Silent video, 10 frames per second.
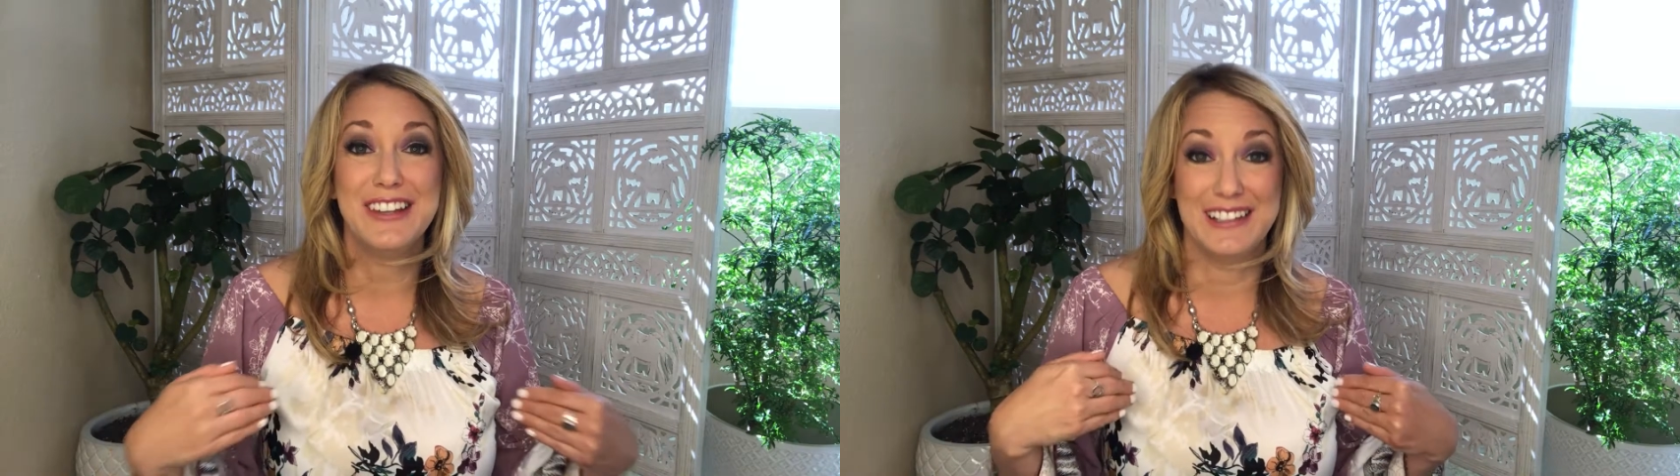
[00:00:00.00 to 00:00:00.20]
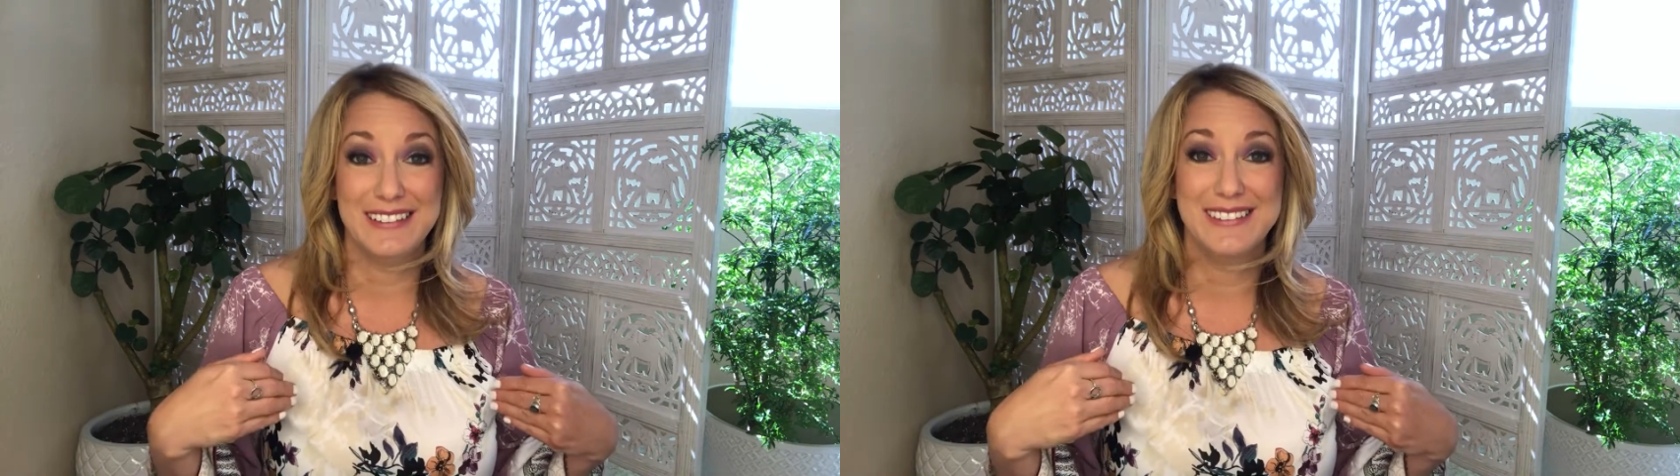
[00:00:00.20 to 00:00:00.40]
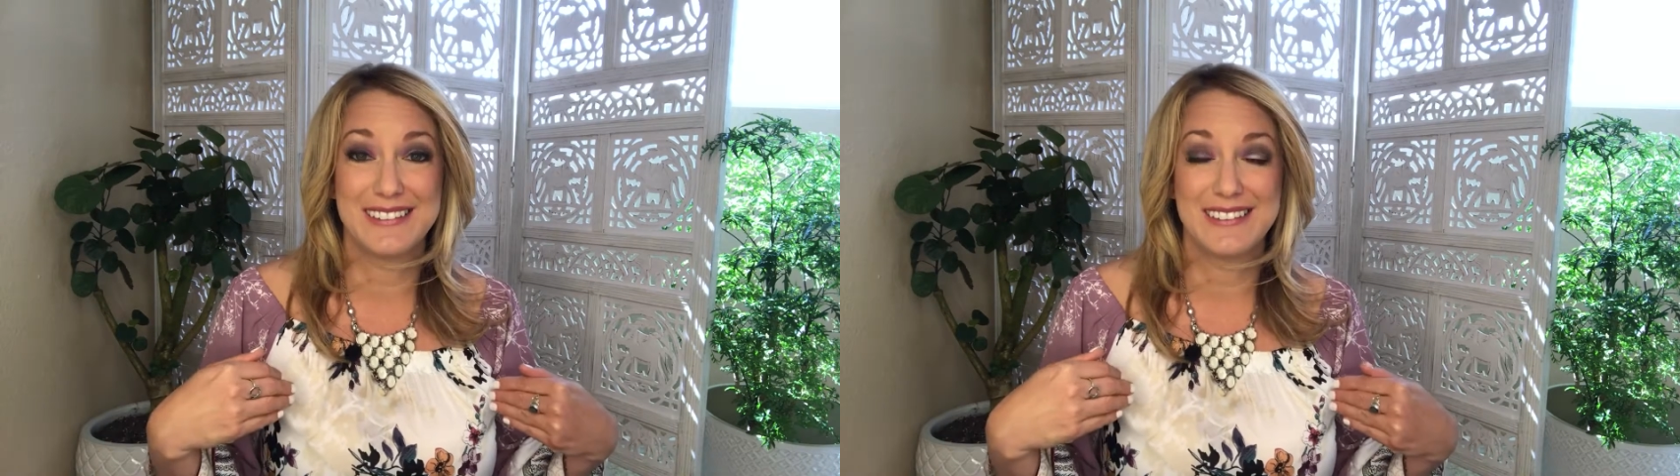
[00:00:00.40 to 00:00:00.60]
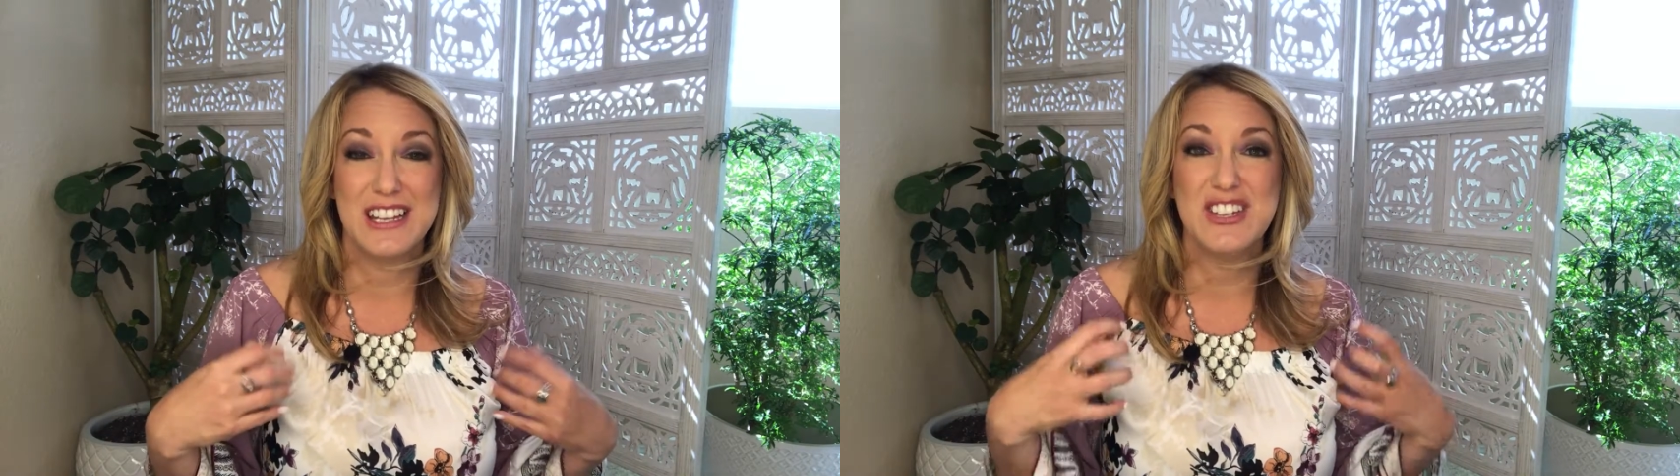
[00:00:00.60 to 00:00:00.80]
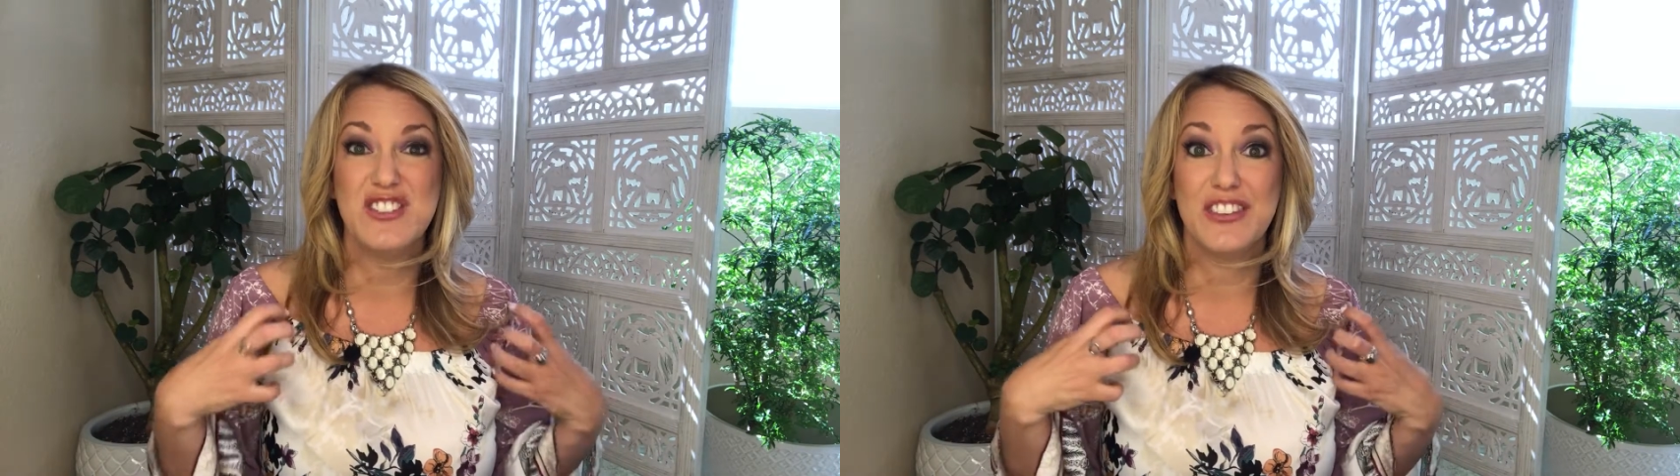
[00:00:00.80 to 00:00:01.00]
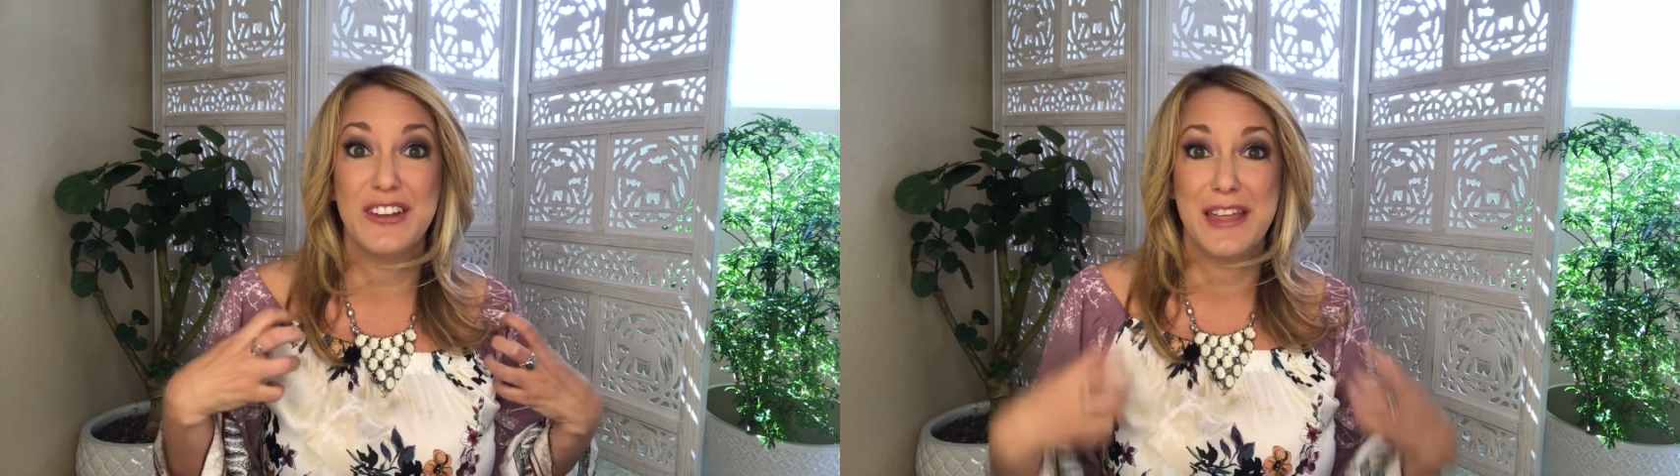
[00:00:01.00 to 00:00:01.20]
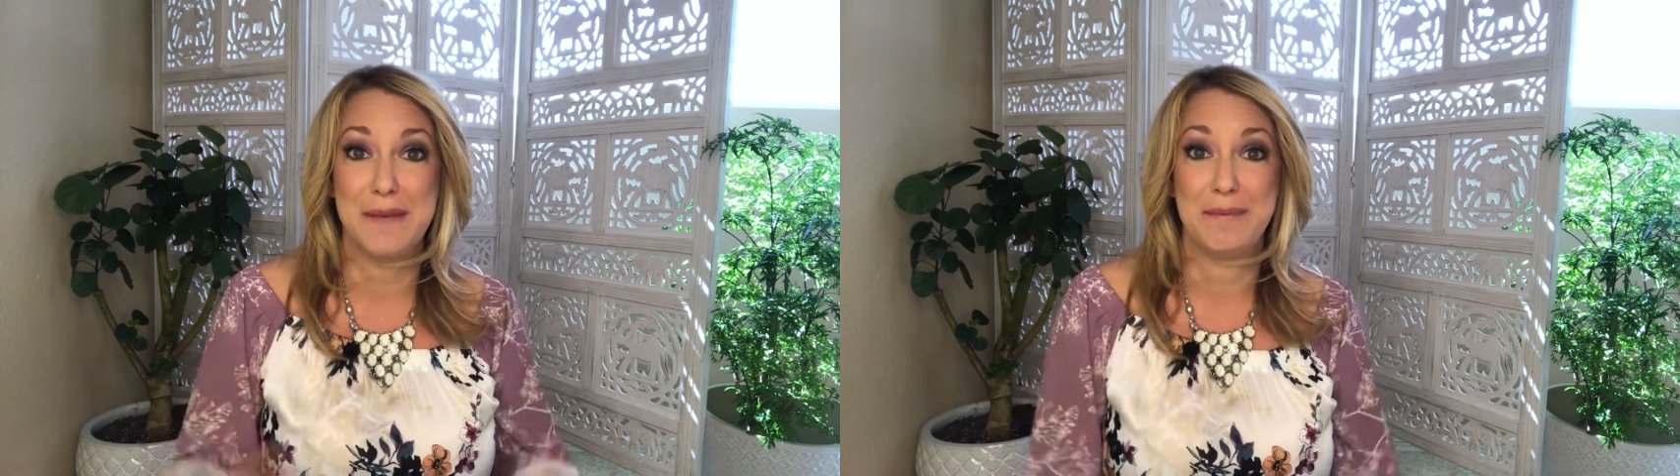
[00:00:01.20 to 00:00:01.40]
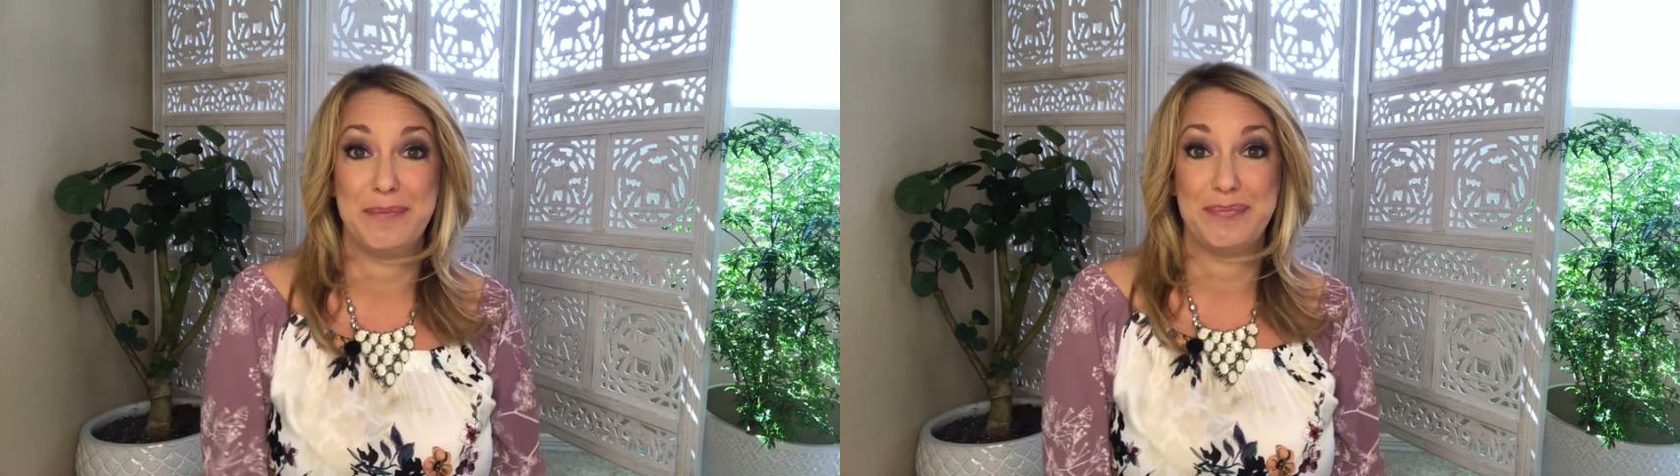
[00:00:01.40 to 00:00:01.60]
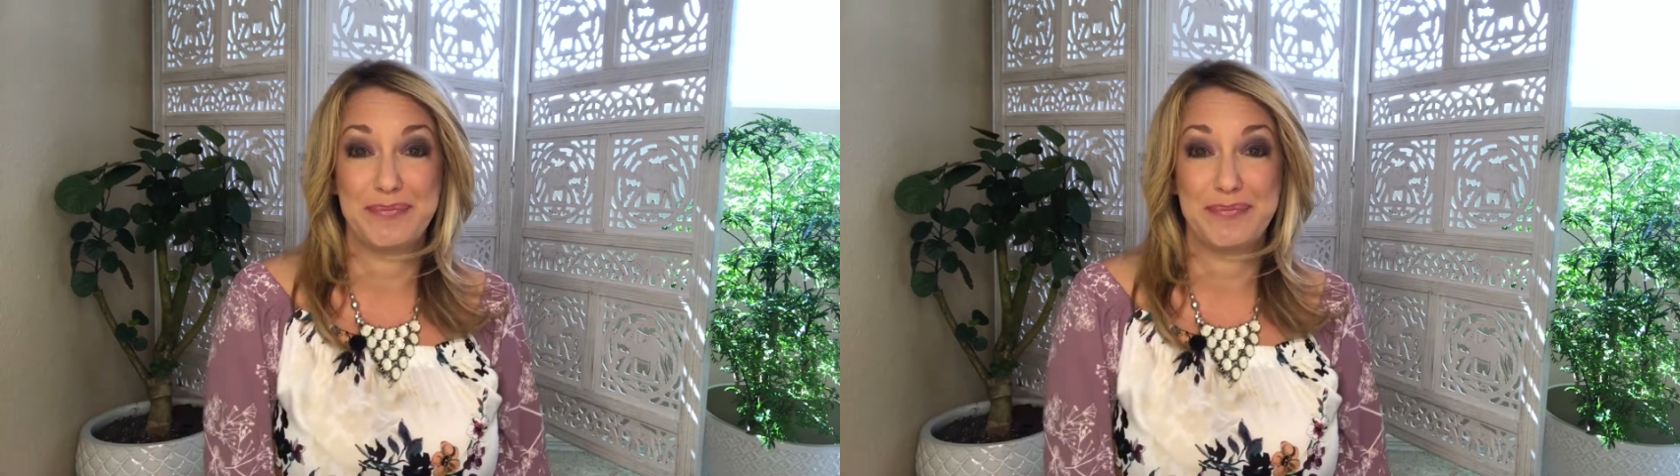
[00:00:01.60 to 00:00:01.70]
lungs and just feel them.